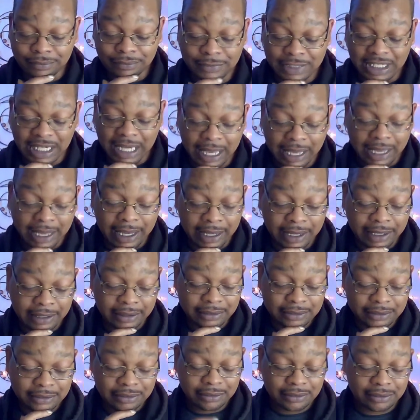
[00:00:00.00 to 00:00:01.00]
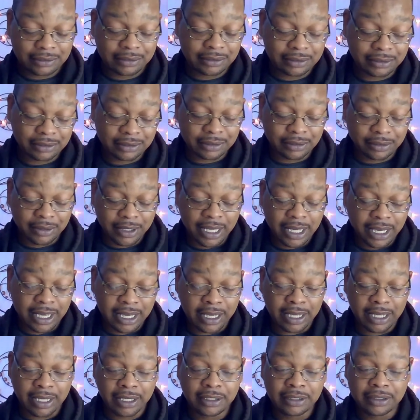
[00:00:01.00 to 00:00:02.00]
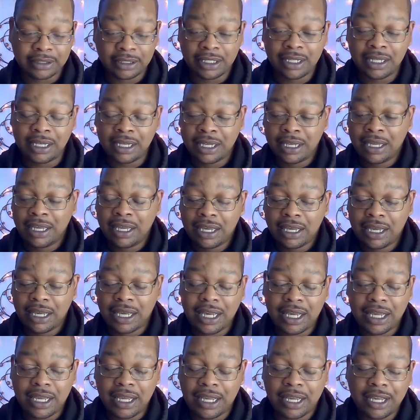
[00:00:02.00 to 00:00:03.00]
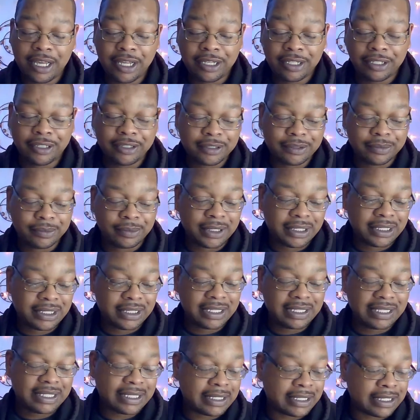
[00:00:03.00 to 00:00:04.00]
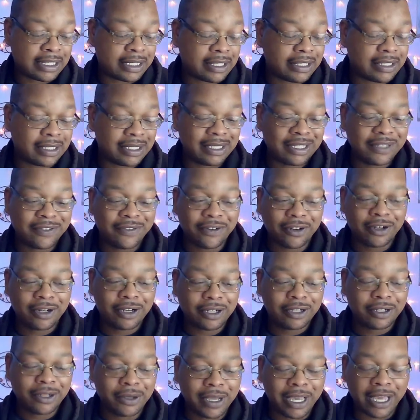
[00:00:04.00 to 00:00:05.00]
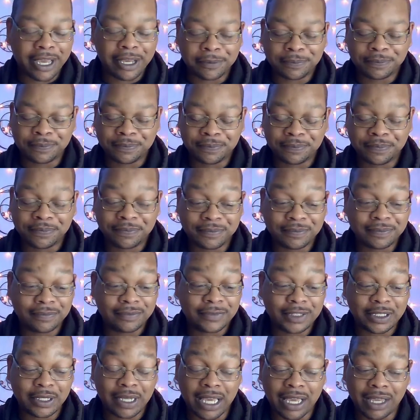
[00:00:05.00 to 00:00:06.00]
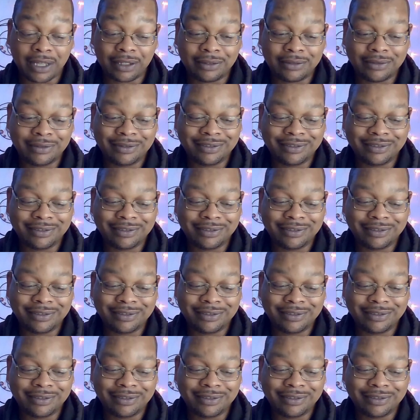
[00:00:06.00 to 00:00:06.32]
Okay, okay. Let's see. It's for okay, okay.